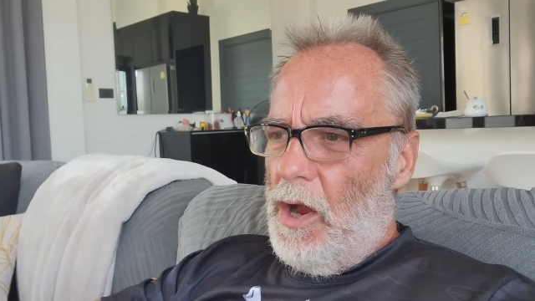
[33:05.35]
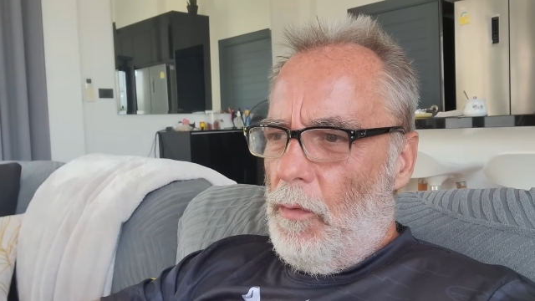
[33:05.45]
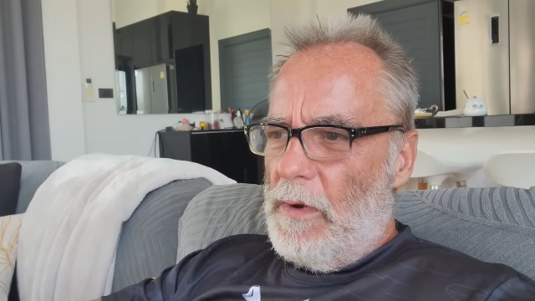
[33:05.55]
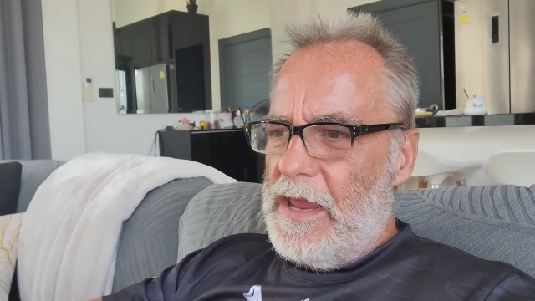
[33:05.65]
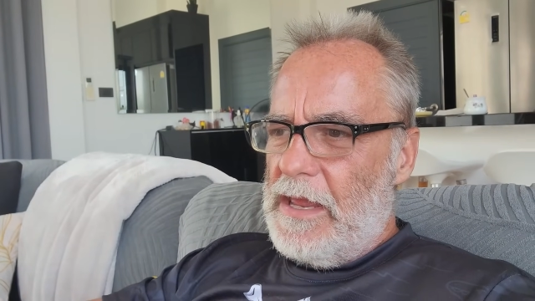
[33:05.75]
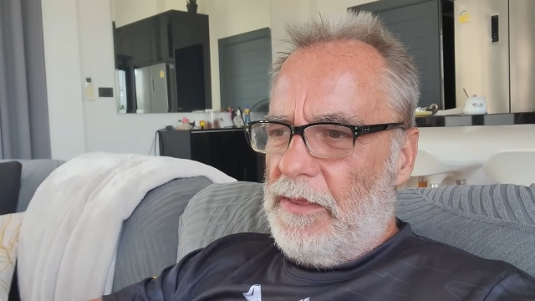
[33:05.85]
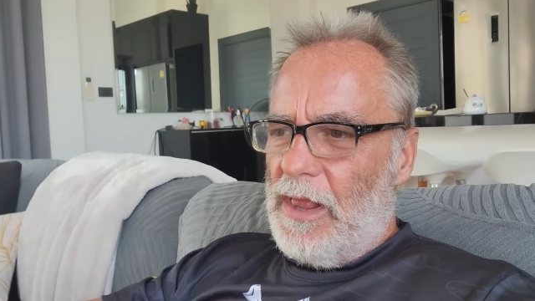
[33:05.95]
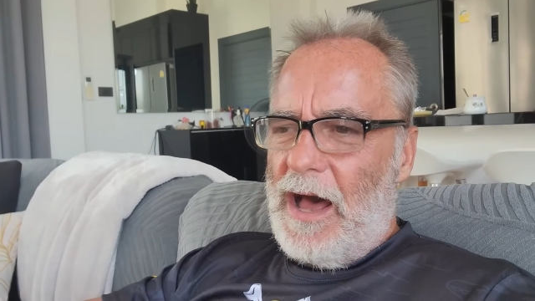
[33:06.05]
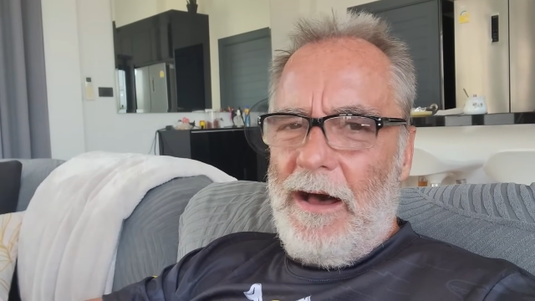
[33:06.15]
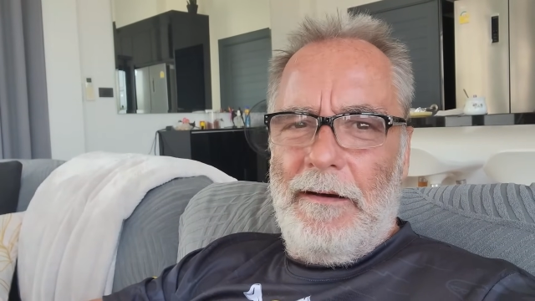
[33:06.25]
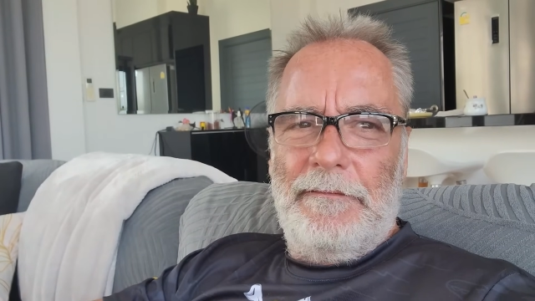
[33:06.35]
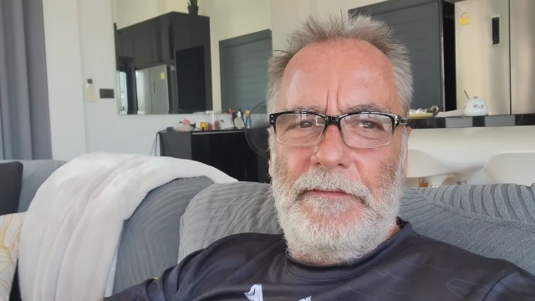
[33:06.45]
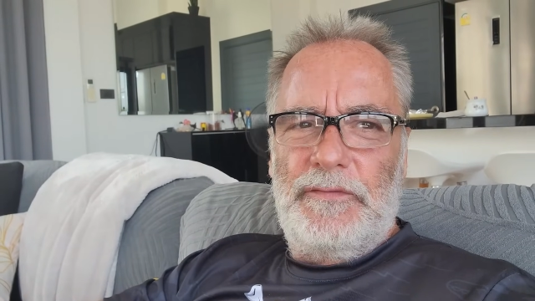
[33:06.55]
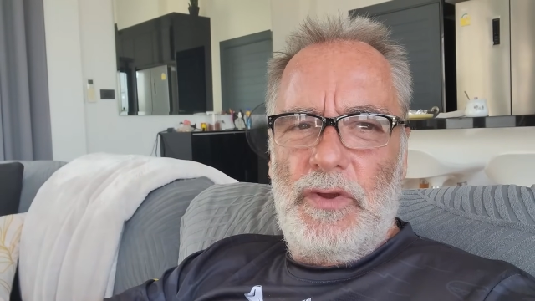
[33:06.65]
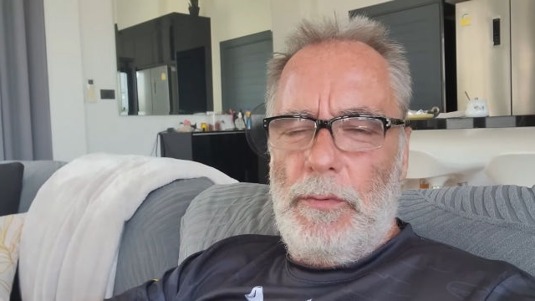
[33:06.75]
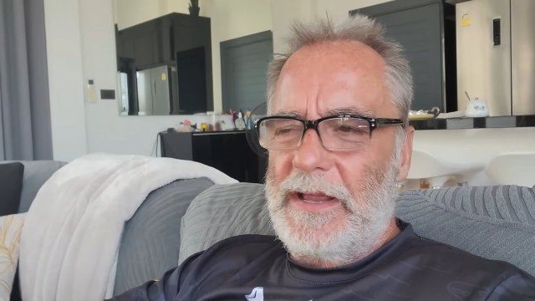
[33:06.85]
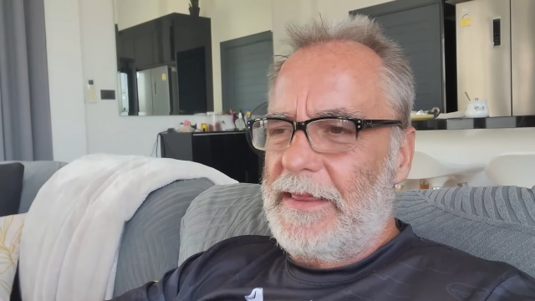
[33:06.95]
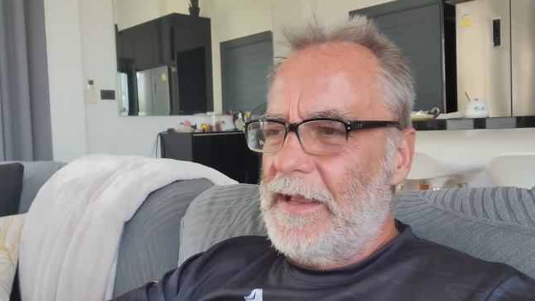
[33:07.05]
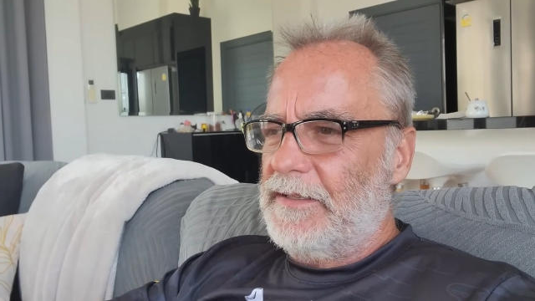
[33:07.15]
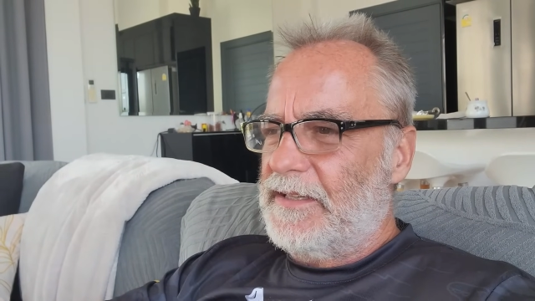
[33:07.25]
We love doing
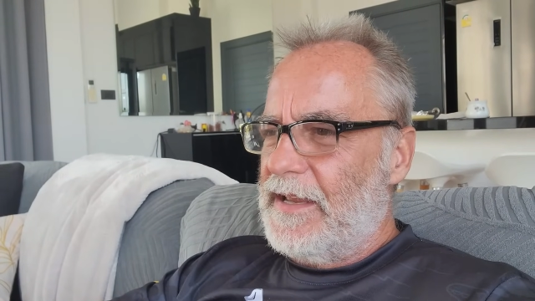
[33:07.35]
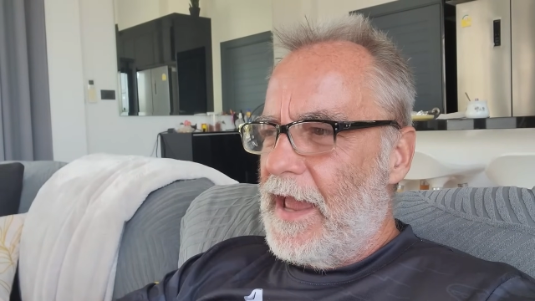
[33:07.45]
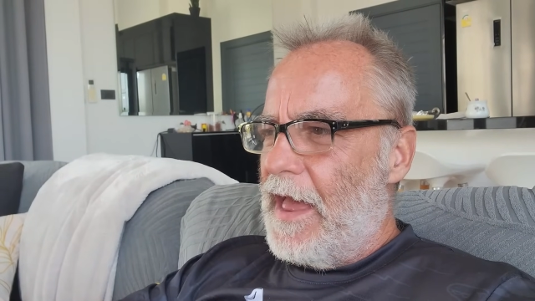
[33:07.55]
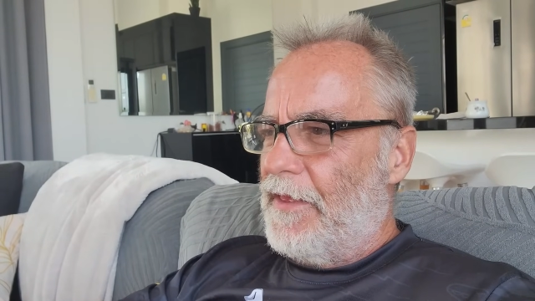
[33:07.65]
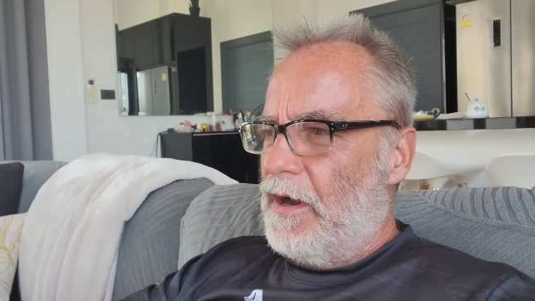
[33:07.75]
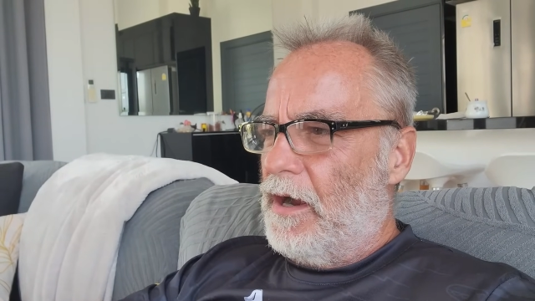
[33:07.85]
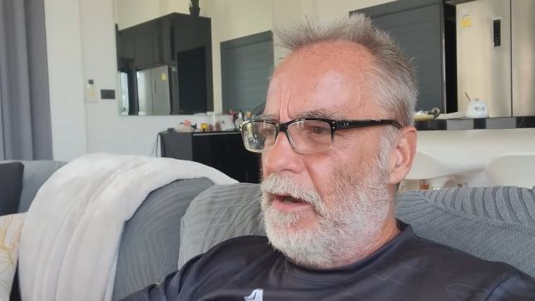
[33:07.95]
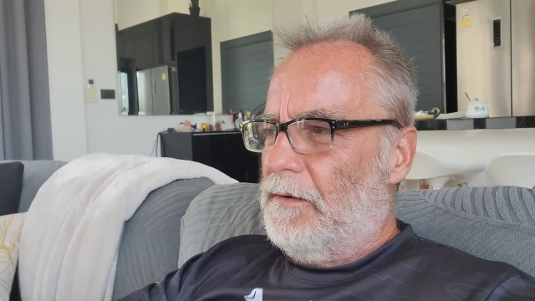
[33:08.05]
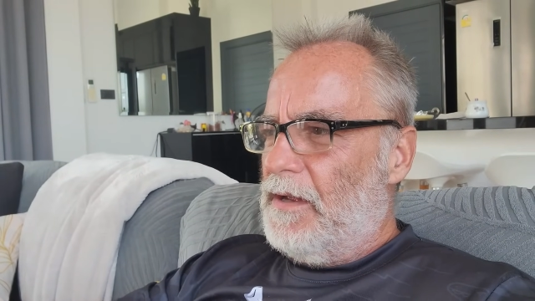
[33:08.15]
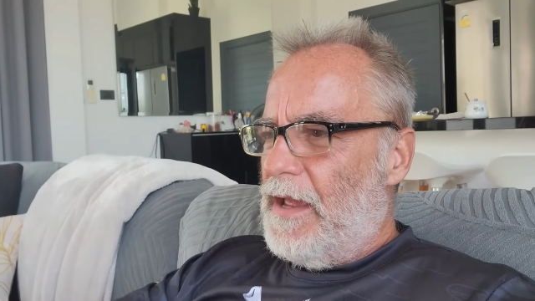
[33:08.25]
things together.